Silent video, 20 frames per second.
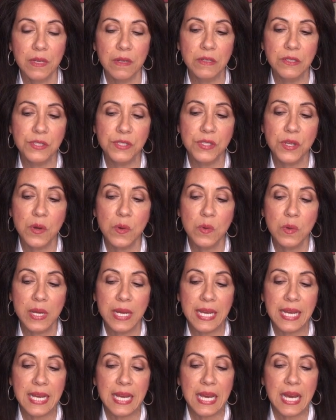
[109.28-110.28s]
So
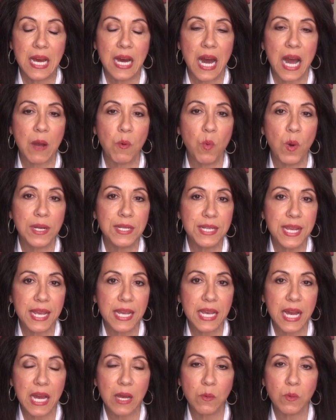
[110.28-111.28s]
one
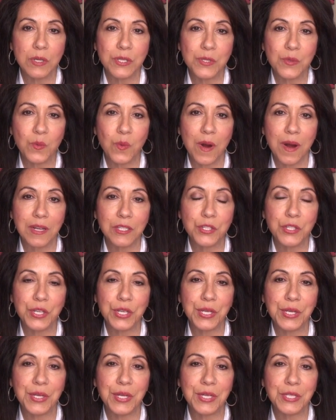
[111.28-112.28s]
day I was
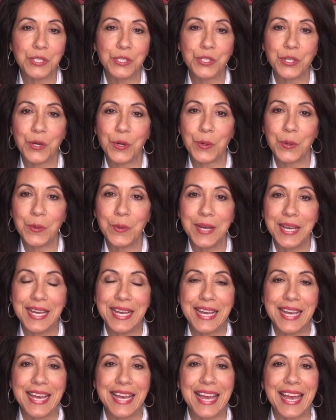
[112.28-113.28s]
watching a show,
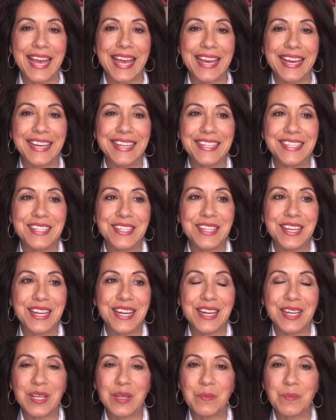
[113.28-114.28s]
and
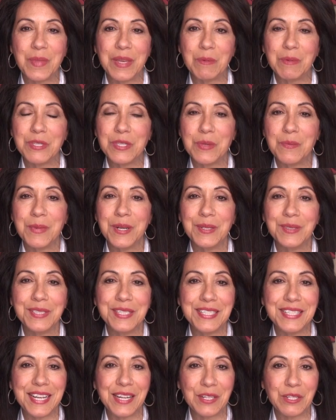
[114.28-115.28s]
it was the
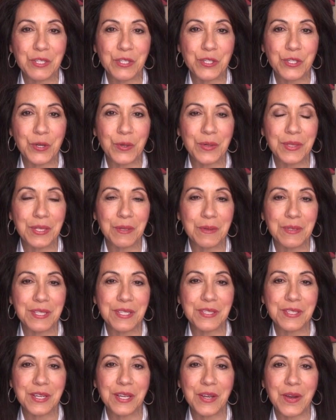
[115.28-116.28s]
Marilyn Dennis show, and there was a
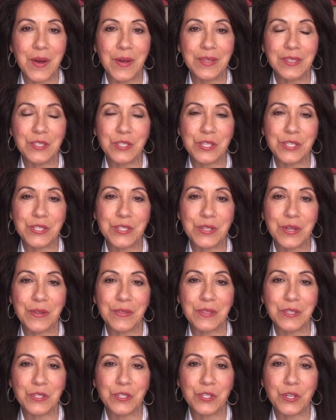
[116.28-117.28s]
psychologist
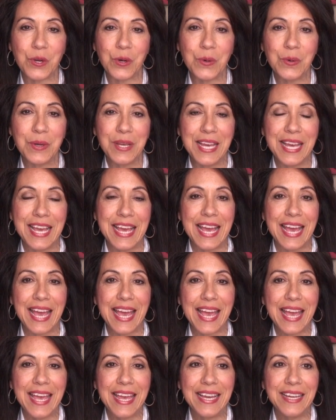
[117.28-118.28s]
on the show.
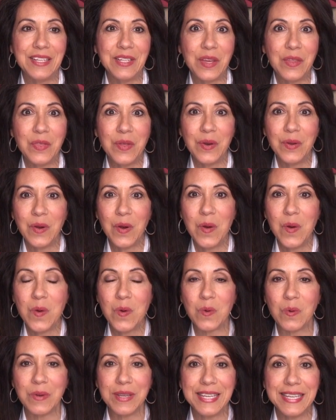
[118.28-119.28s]
And I thought,
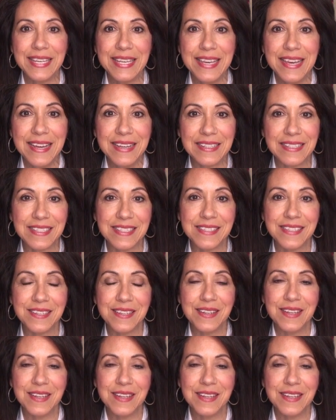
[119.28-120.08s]
oh, yes,